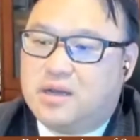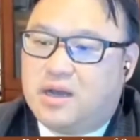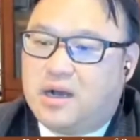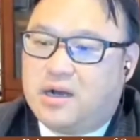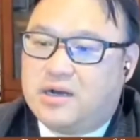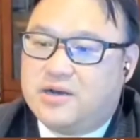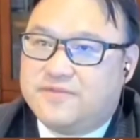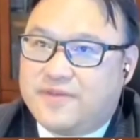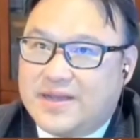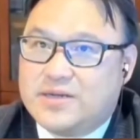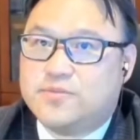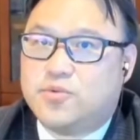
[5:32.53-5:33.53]
are
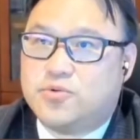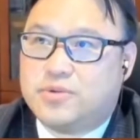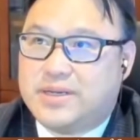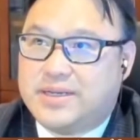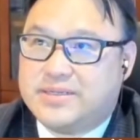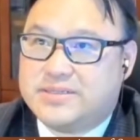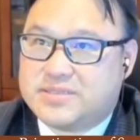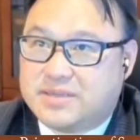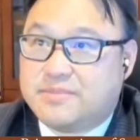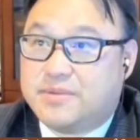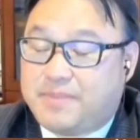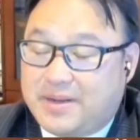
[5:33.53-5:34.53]
available in
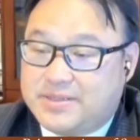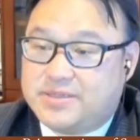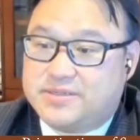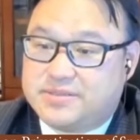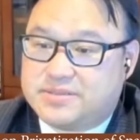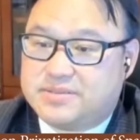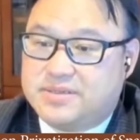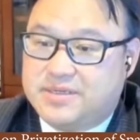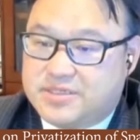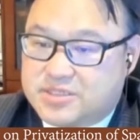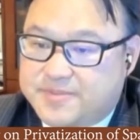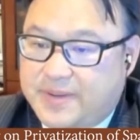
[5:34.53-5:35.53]
some abundance
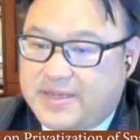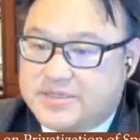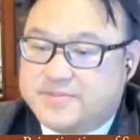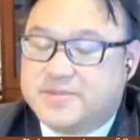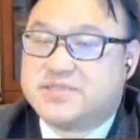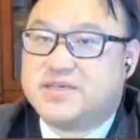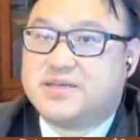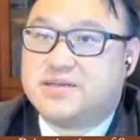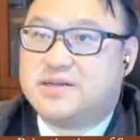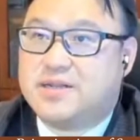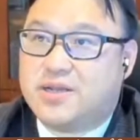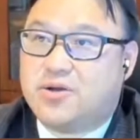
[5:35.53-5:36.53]
in space,
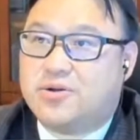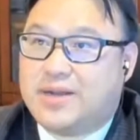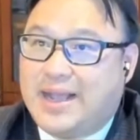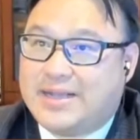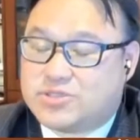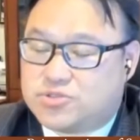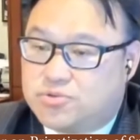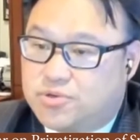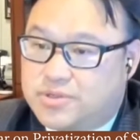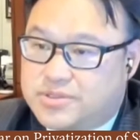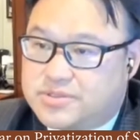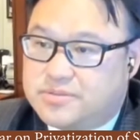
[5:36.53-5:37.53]
particularly on
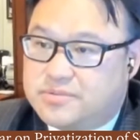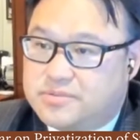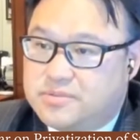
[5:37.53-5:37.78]
asteroids.